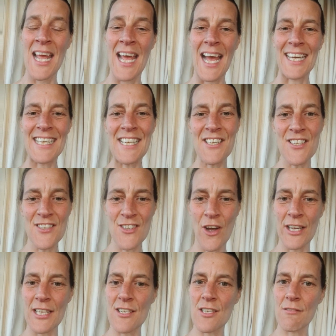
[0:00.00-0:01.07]
And he
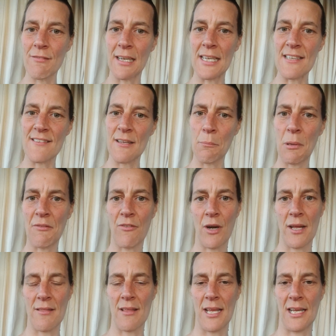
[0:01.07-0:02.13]
decided to really simplify
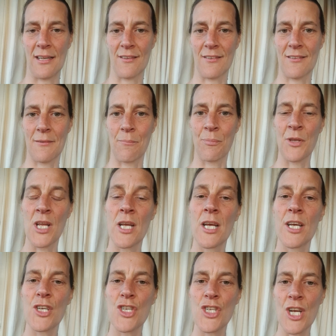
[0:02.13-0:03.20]
things.
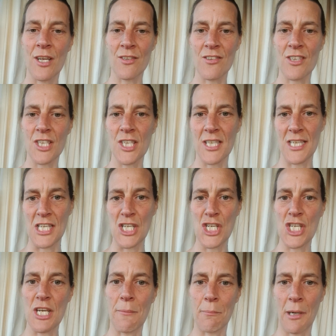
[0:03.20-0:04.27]
Just teach
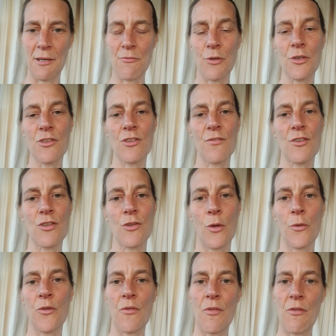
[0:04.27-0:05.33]
mindfulness of the
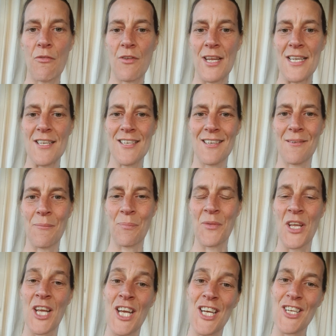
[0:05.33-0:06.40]
soles of the feet.
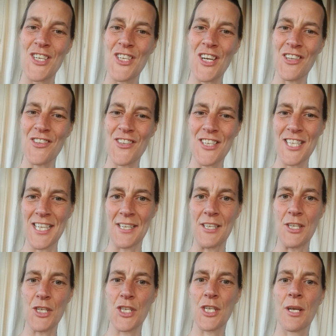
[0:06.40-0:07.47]
Just
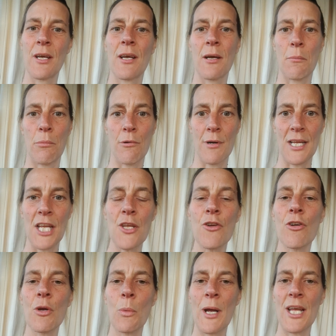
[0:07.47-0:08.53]
teach bringing your
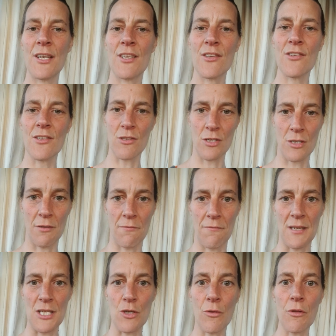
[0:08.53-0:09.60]
awareness to the
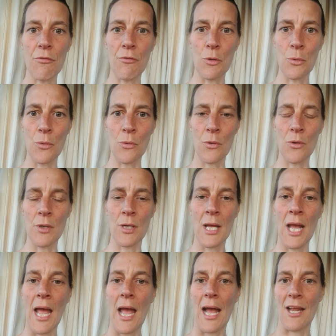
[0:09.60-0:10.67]
feet on the floor
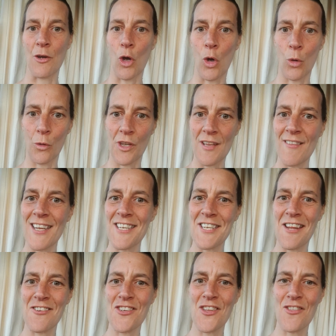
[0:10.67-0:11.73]
and holding the
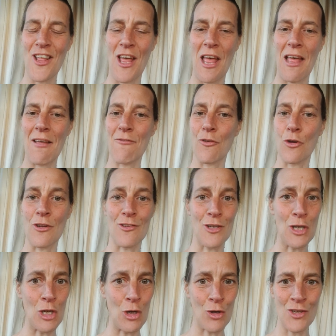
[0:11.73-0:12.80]
attention there for as
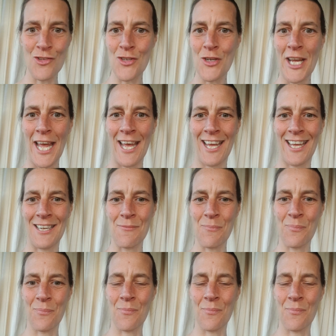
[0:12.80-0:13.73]
long as you can,